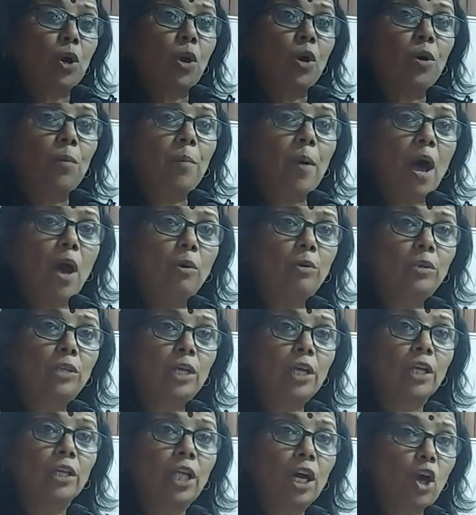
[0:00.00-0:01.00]
talk
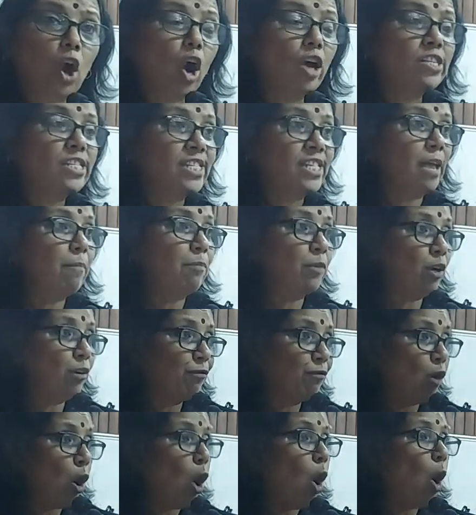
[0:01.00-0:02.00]
about the concept
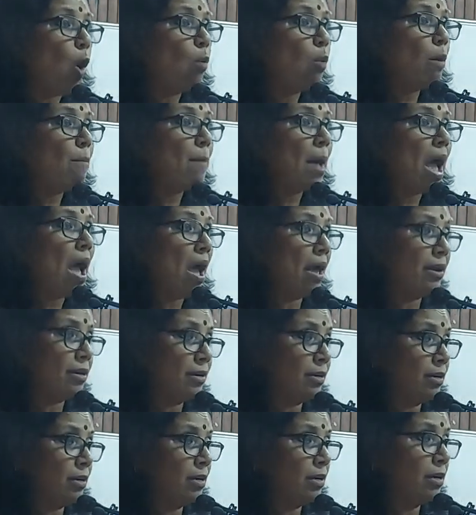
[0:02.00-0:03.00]
of
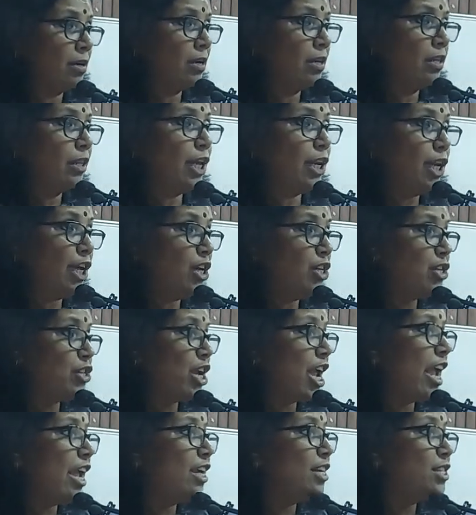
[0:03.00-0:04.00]
overman. The
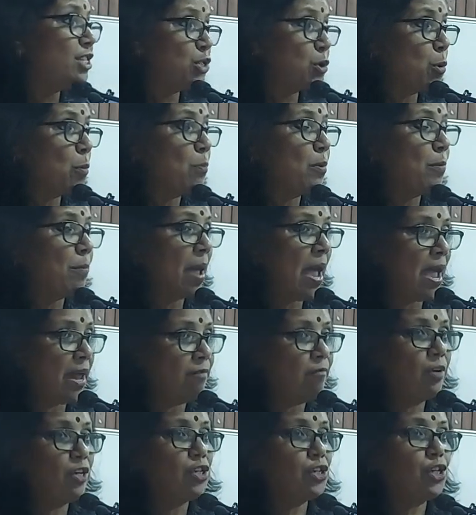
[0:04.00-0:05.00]
Nietzschean
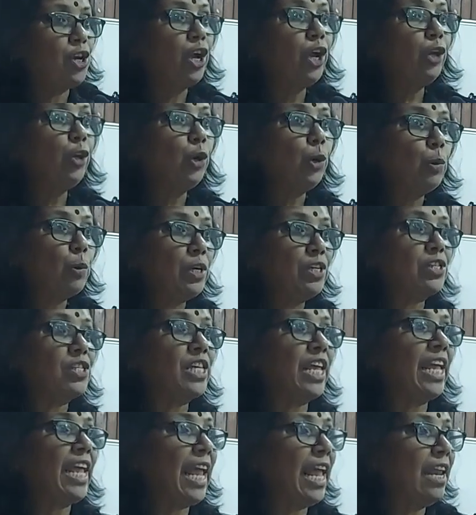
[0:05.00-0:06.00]
Superman, which you would
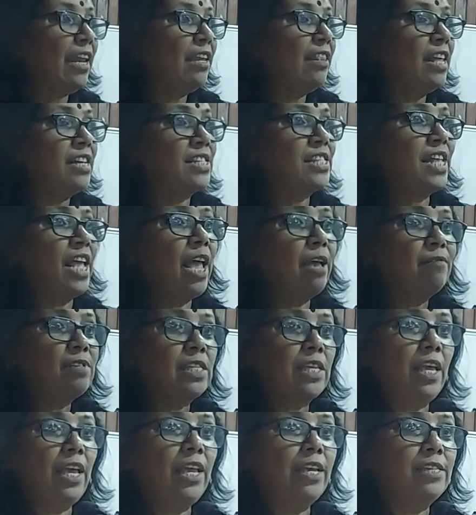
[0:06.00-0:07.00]
see in
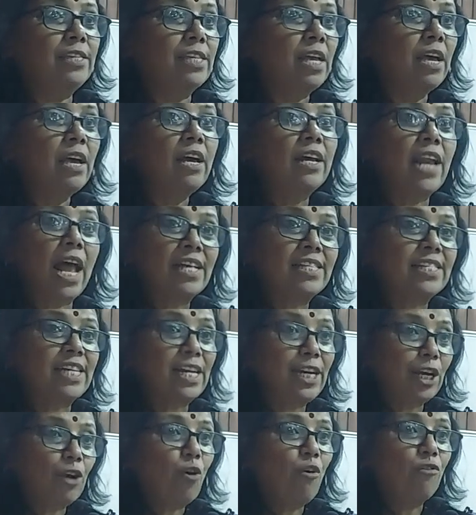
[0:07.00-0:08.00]
Dostoevsky's
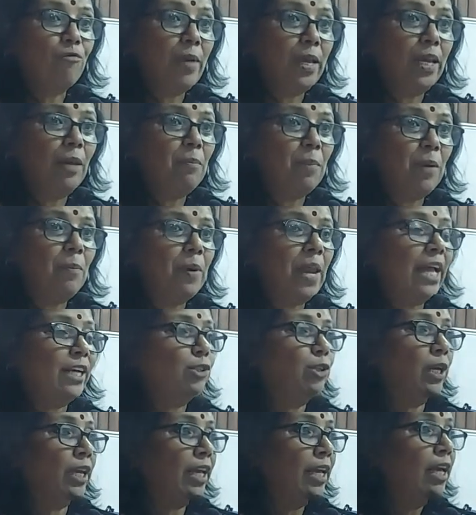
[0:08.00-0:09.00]
Raskolnikov. Many people
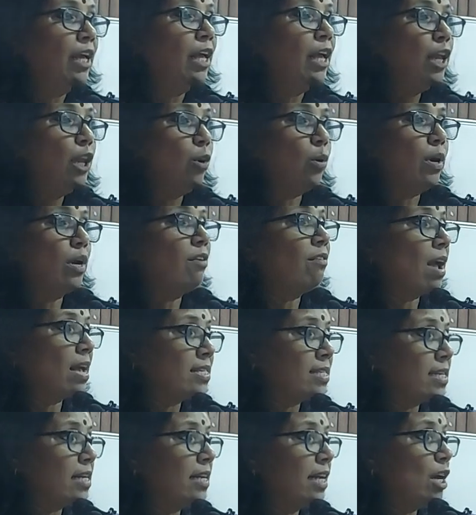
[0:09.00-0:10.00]
actually look at
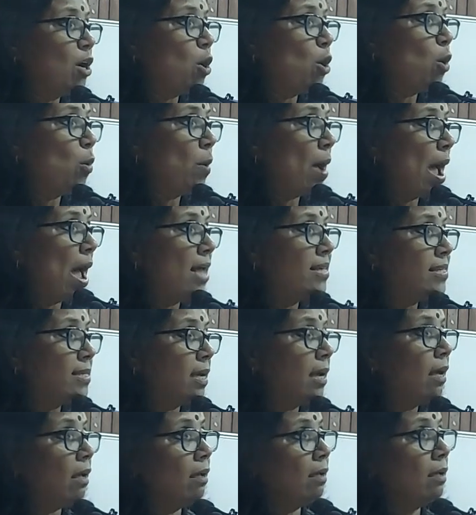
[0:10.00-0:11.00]
Raskolnikov as